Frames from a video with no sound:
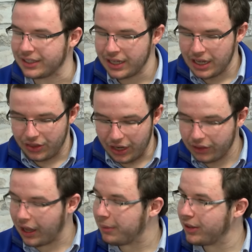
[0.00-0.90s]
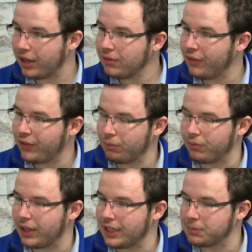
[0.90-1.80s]
And the only
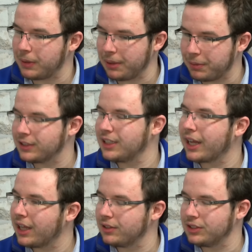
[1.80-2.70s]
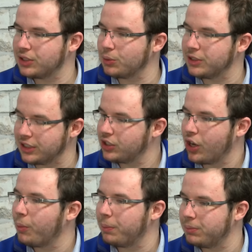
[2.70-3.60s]
thing is people are saying Alan Stubbs'
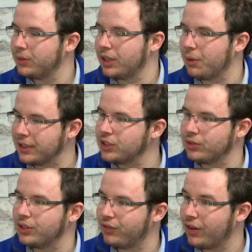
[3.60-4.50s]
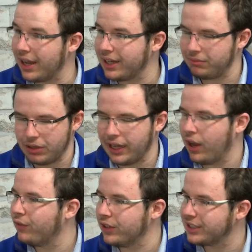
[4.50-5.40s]
job, you know, is under threat, and it
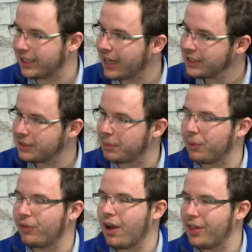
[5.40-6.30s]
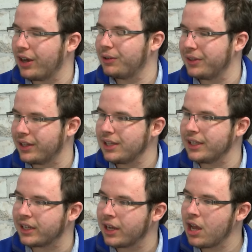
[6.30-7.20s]
obviously has to be with where they are in the
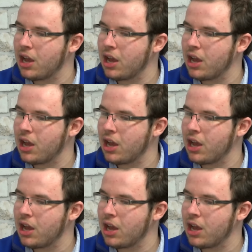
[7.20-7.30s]
league.